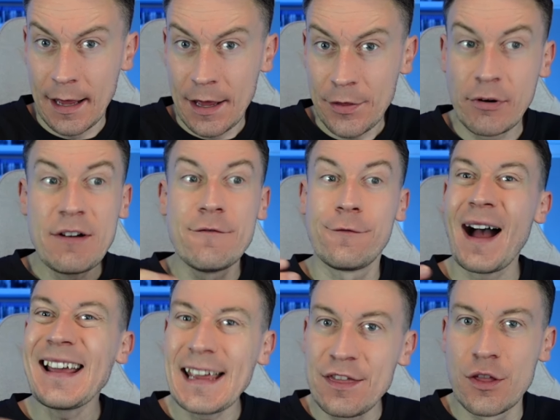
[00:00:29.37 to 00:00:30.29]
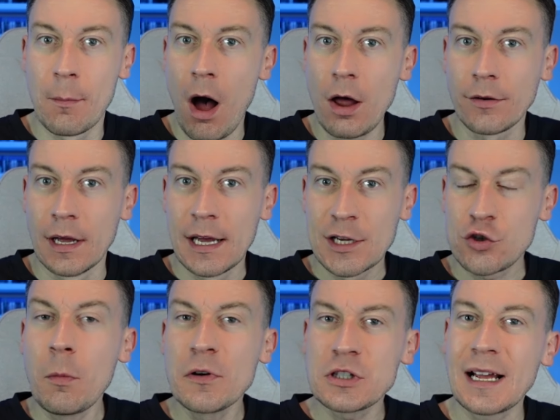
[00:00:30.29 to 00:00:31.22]
They're inviting them on. It's
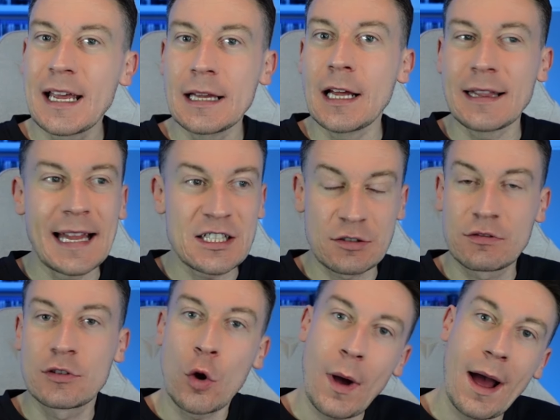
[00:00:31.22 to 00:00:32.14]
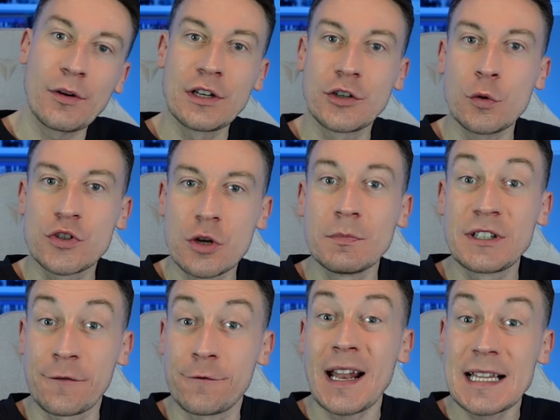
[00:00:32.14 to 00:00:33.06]
almost like, let's go out and do some
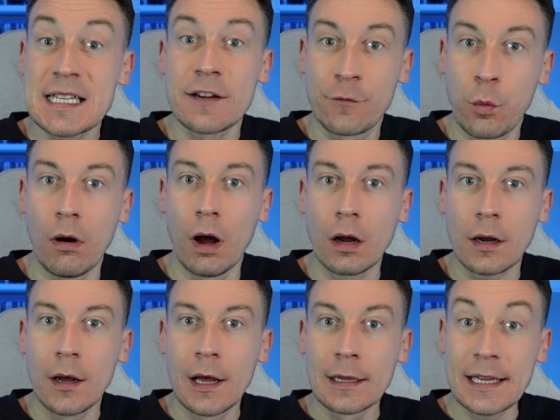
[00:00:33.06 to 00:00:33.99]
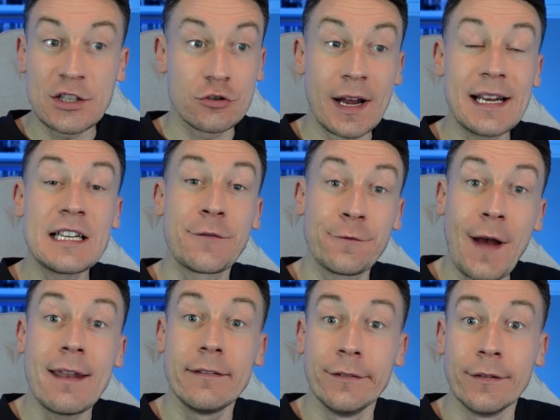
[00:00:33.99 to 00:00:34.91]
defensive work. Let's try and
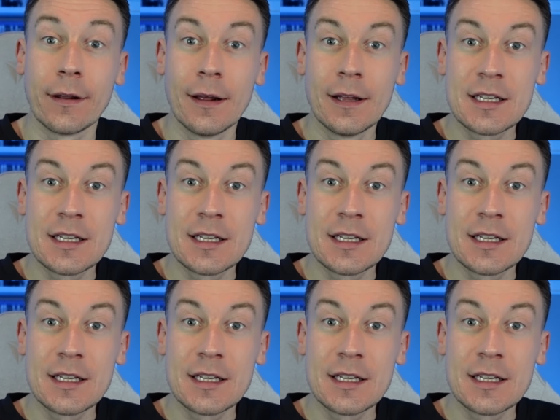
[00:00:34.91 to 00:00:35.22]
defend.